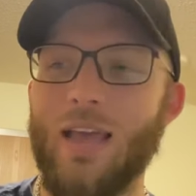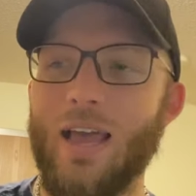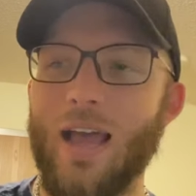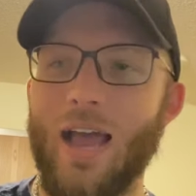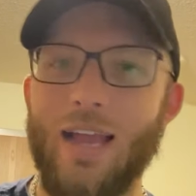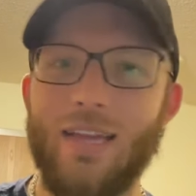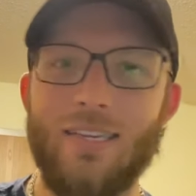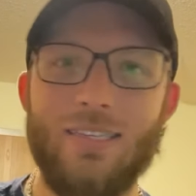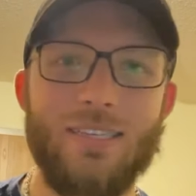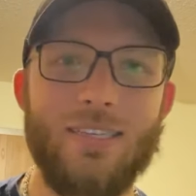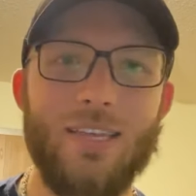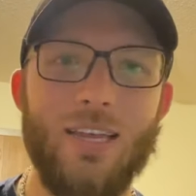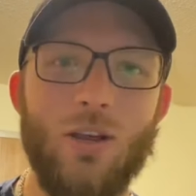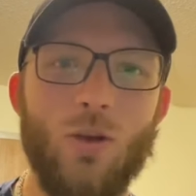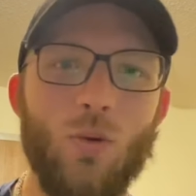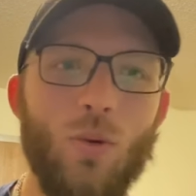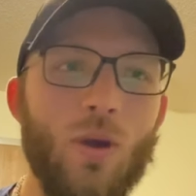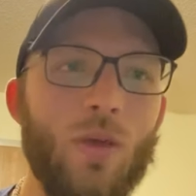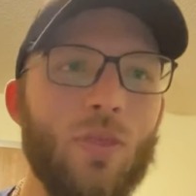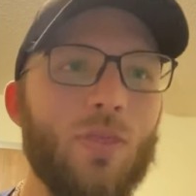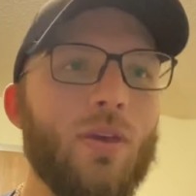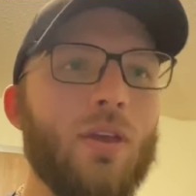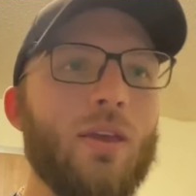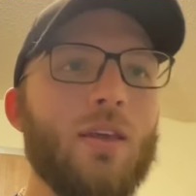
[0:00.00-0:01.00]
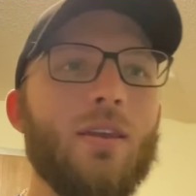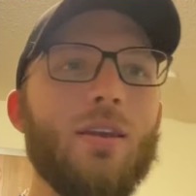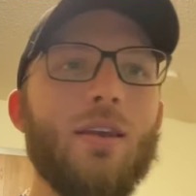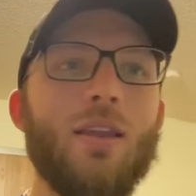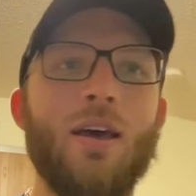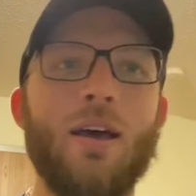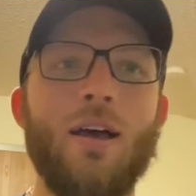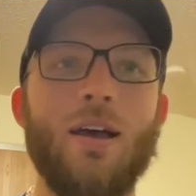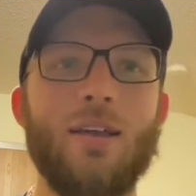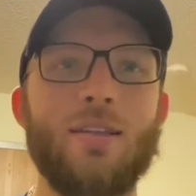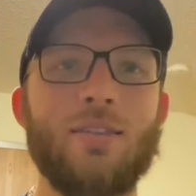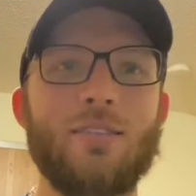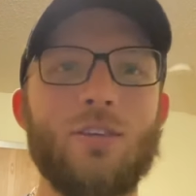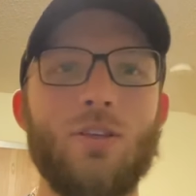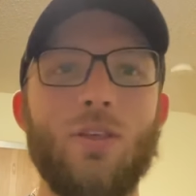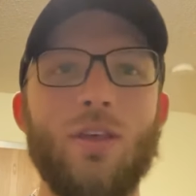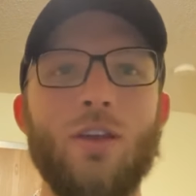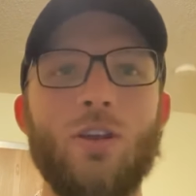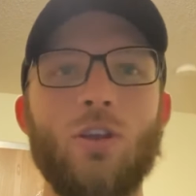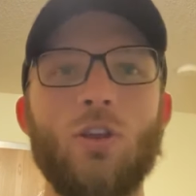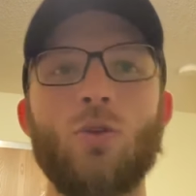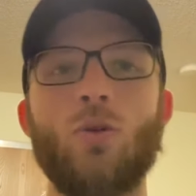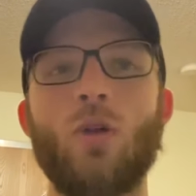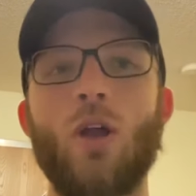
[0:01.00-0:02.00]
I stick with it until
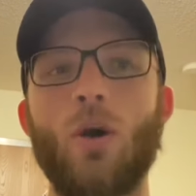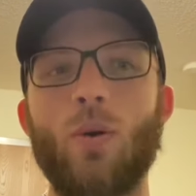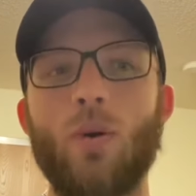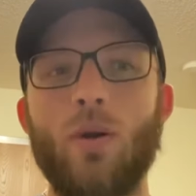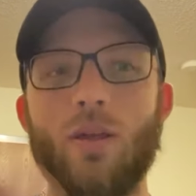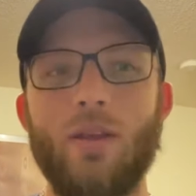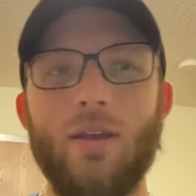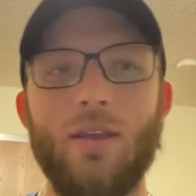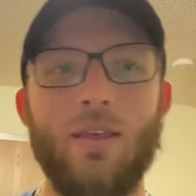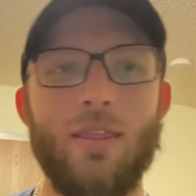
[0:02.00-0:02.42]
they do know it.